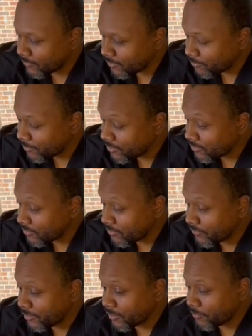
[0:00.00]
I guess in the
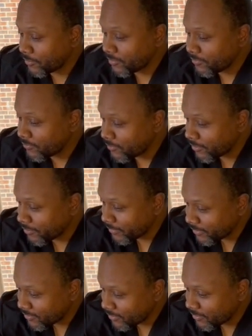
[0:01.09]
video I'll be
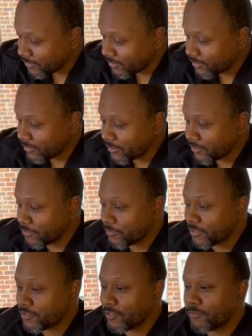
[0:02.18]
narrating saying, hey, I normally
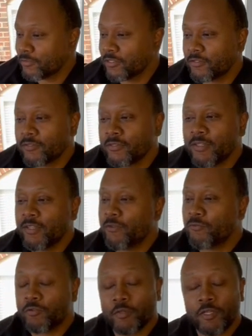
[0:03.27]
start with
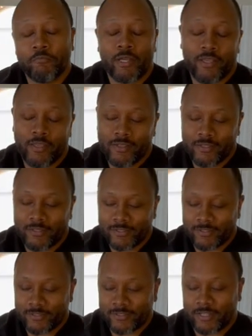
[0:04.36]
warming up my
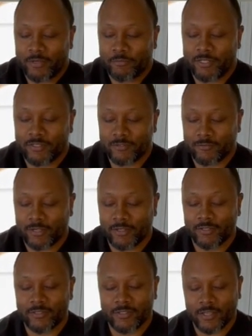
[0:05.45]
hands. I place it right at
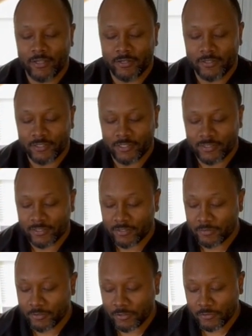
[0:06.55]
the side of their chest to let
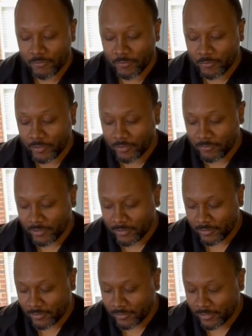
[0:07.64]
them know what we're going to work
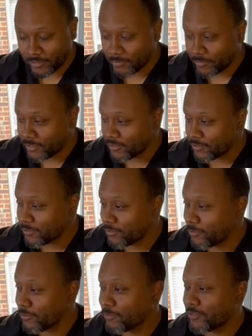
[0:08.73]
on. I squeeze their
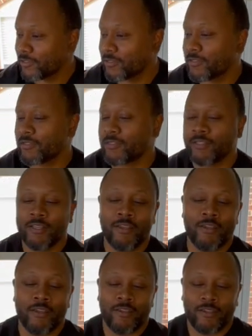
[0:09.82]
shoulders.
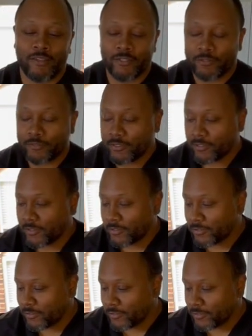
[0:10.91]
I go to the
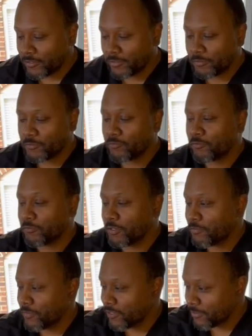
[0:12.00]
arms, warm
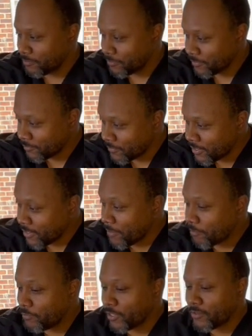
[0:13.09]
them up,
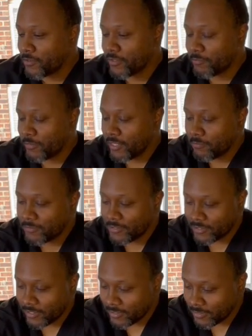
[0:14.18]
butter them up,
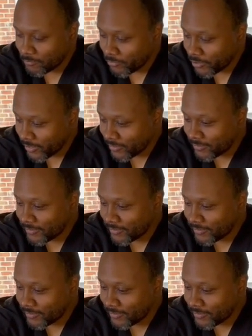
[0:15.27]
just like some bread.